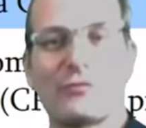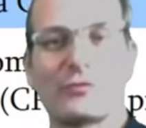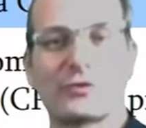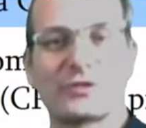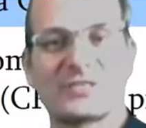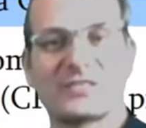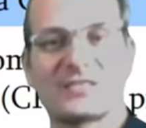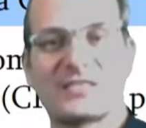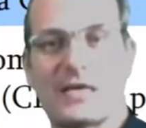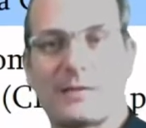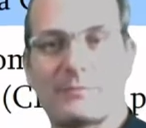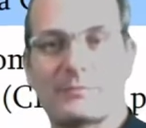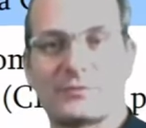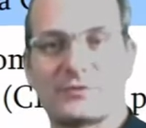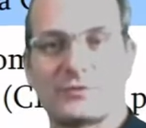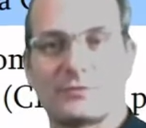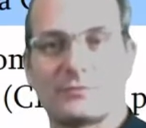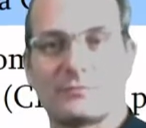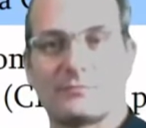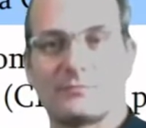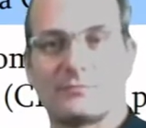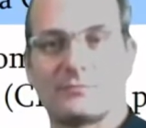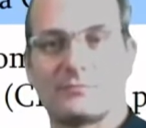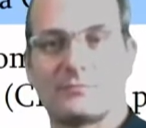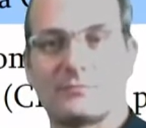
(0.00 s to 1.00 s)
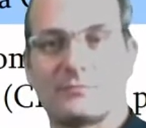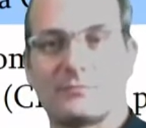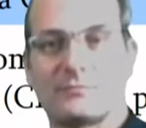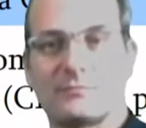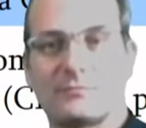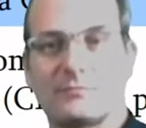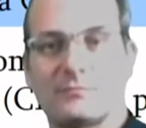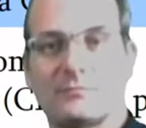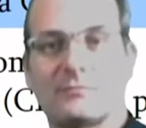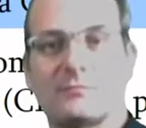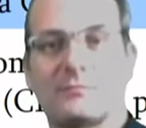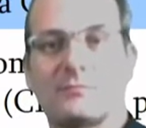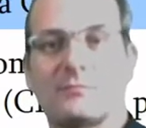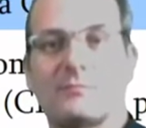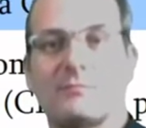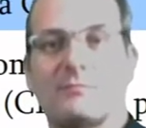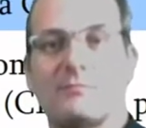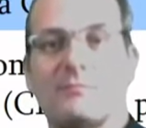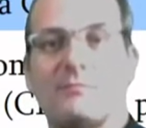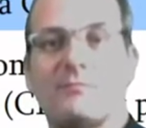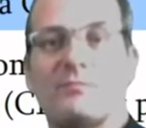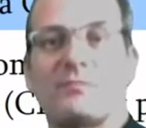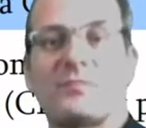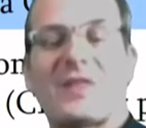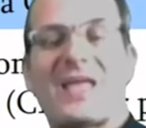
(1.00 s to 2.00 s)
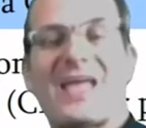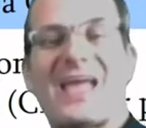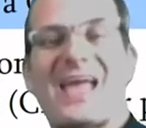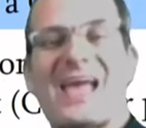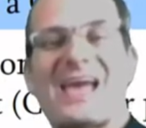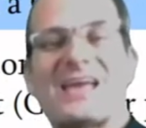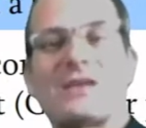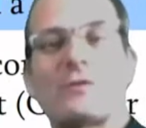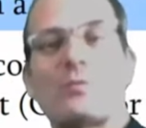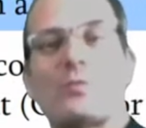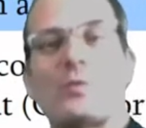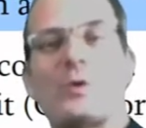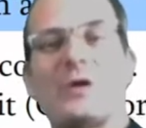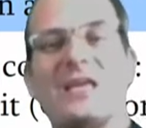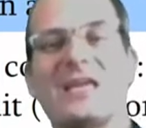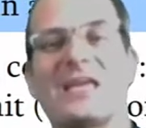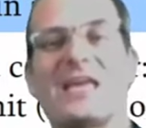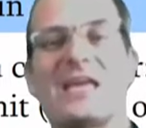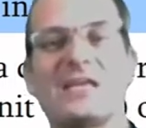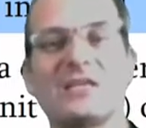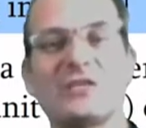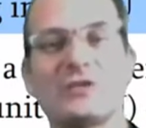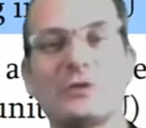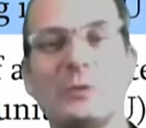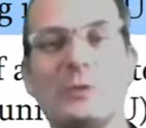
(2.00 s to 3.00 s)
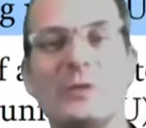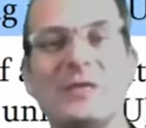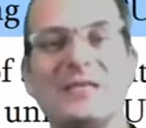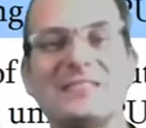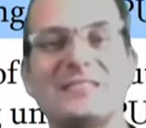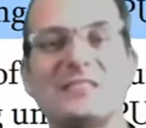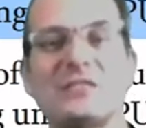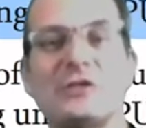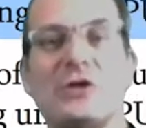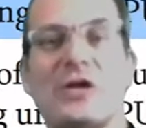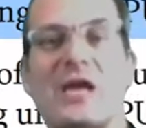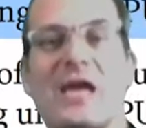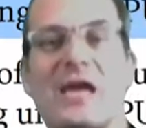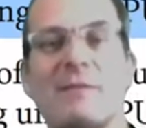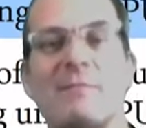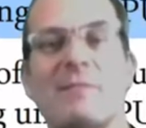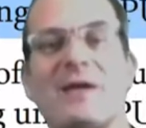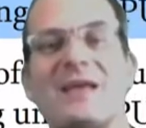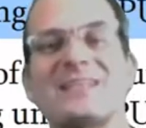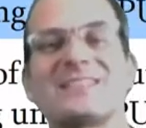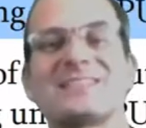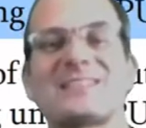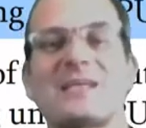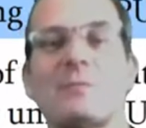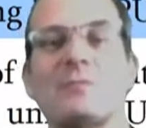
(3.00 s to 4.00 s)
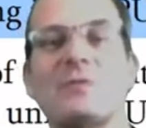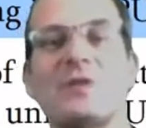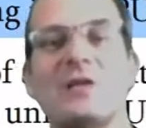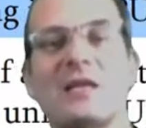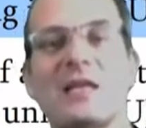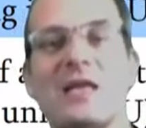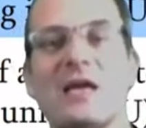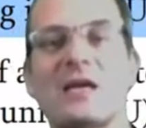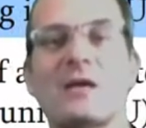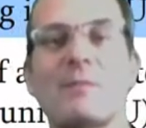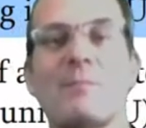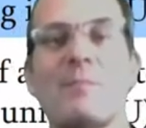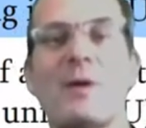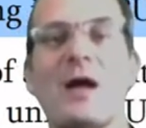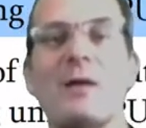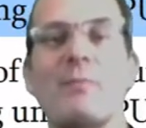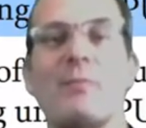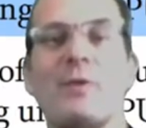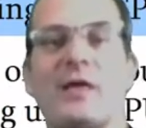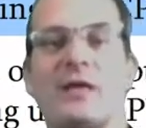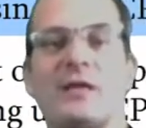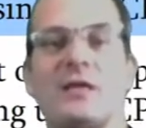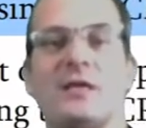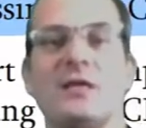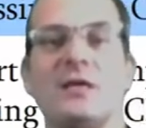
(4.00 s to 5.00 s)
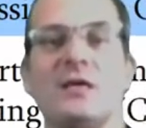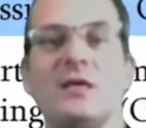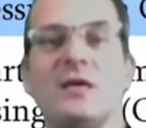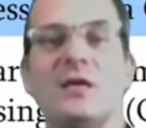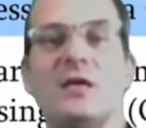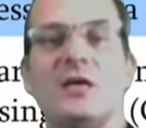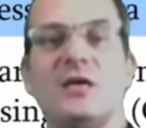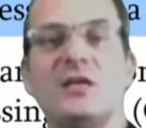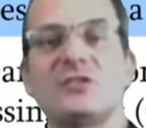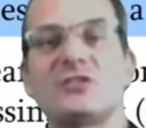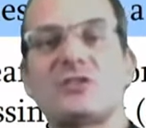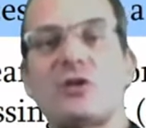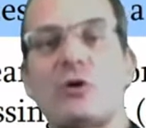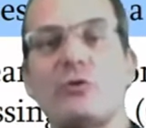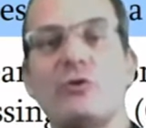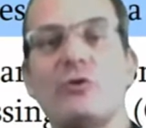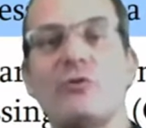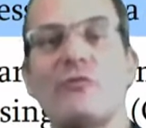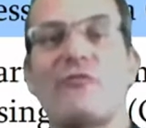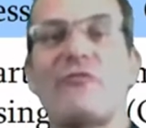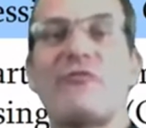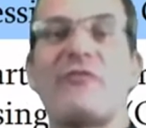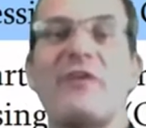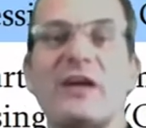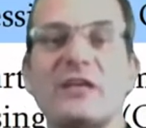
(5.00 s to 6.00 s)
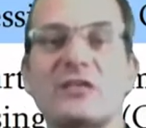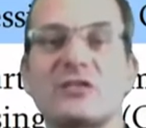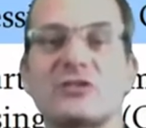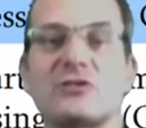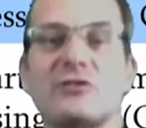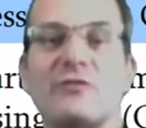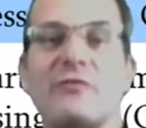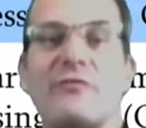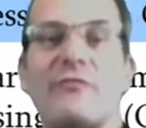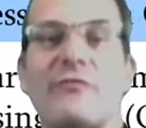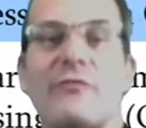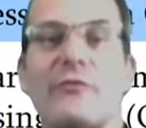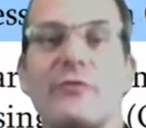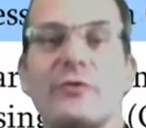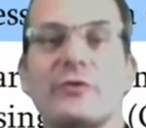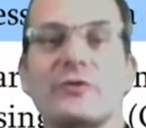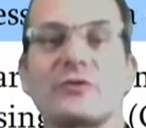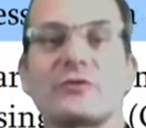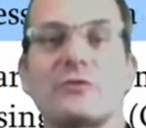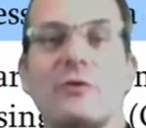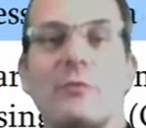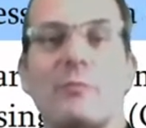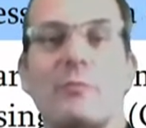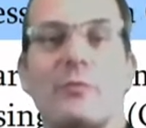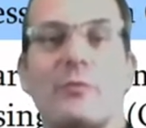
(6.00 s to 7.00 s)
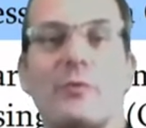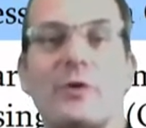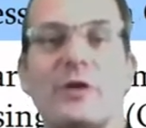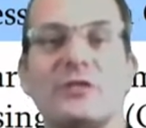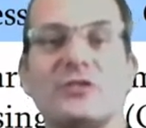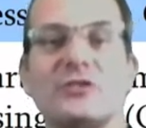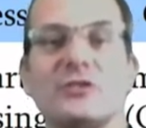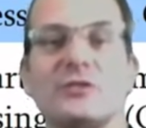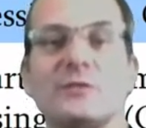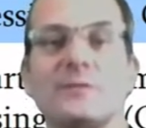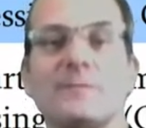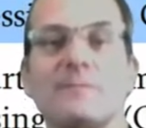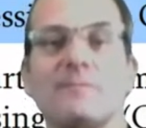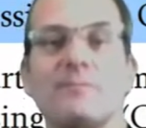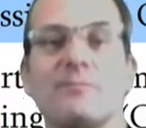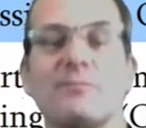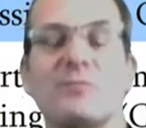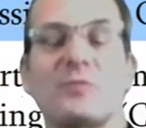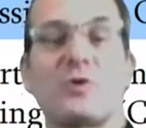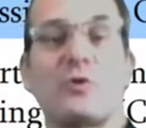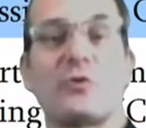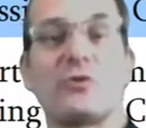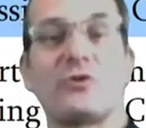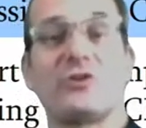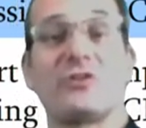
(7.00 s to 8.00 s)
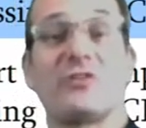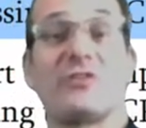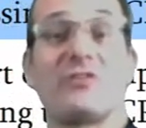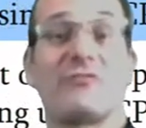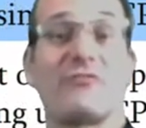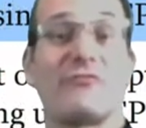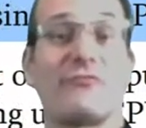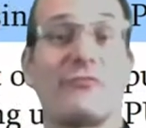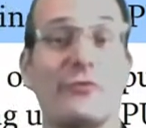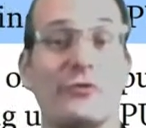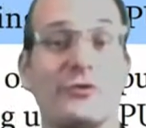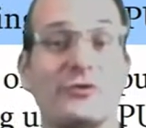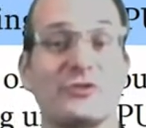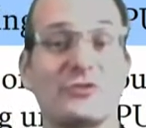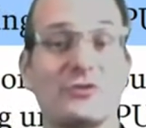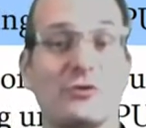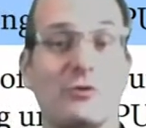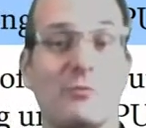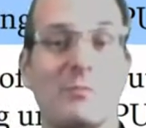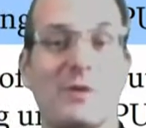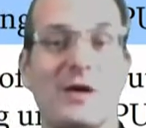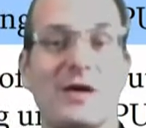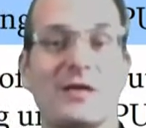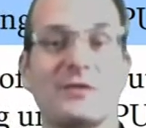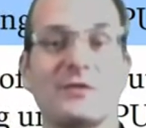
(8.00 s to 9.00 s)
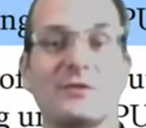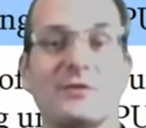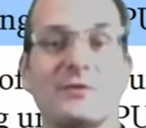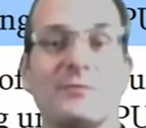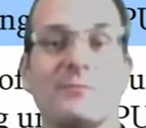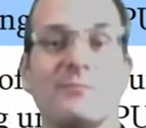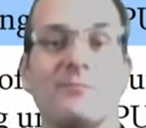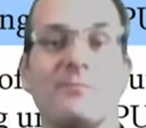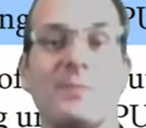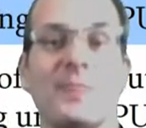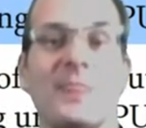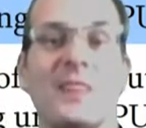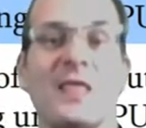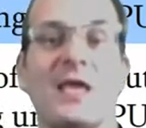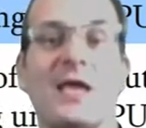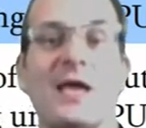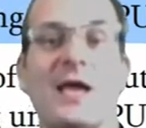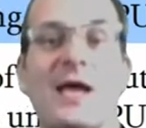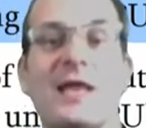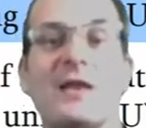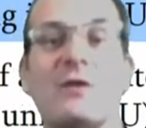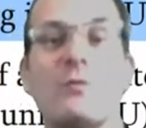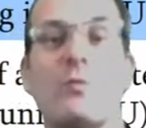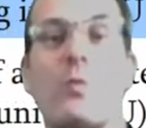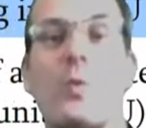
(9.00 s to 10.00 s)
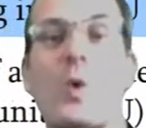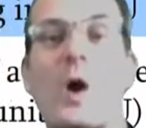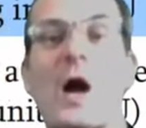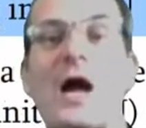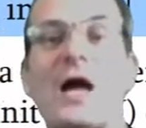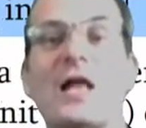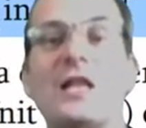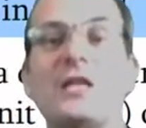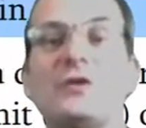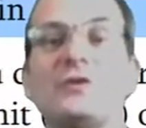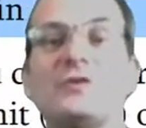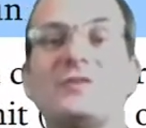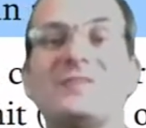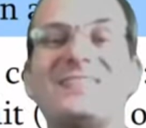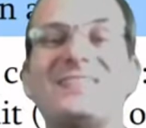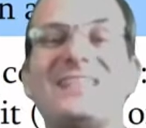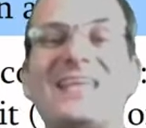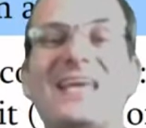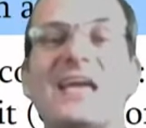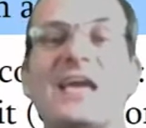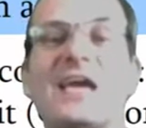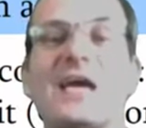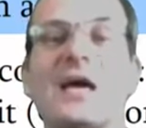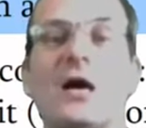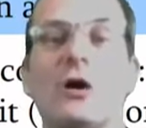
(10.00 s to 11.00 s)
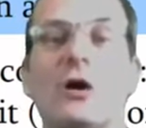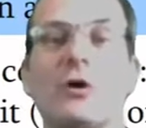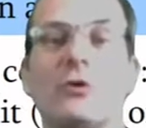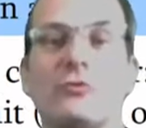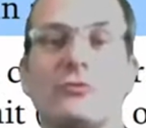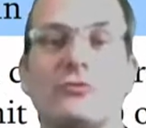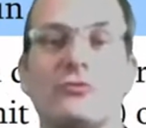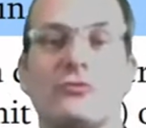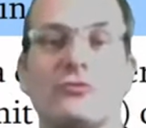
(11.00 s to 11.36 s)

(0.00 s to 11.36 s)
steps. And what you can do is you can make something like a pipeline. So you fetch the first operation or the first command, and while you decode